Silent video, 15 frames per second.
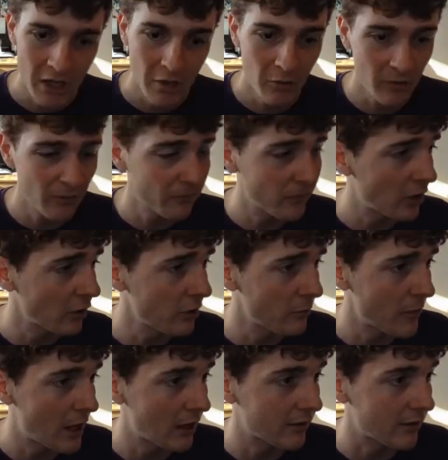It was a fairly
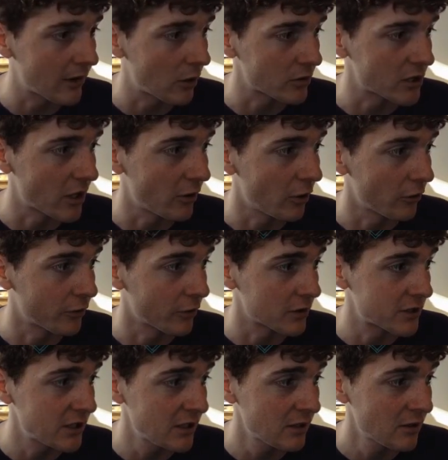maxed out Town Hall
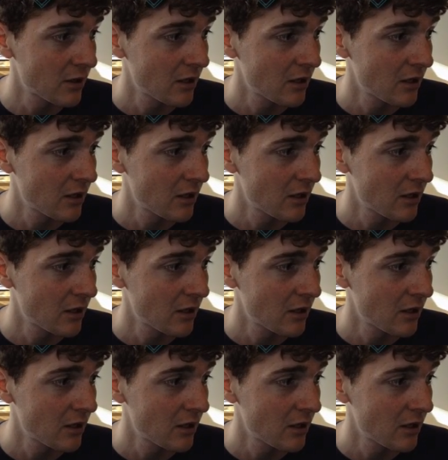13.